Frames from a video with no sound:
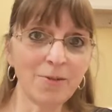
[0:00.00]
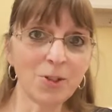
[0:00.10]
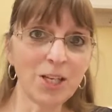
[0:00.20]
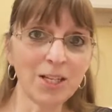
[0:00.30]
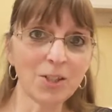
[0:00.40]

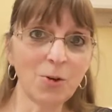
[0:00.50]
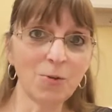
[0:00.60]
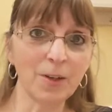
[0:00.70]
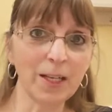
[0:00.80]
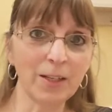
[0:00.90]
see a
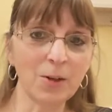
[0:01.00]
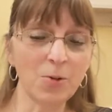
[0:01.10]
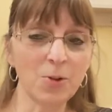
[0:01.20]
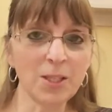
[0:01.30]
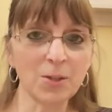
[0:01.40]
snowflake
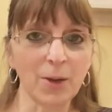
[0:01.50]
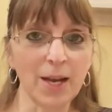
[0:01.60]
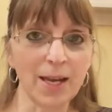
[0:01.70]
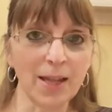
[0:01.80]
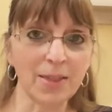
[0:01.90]
go this
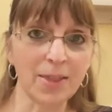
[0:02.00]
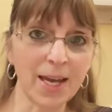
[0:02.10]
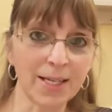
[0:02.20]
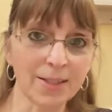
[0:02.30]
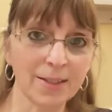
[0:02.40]
way and
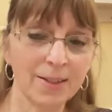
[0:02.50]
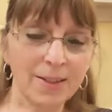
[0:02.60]
that?"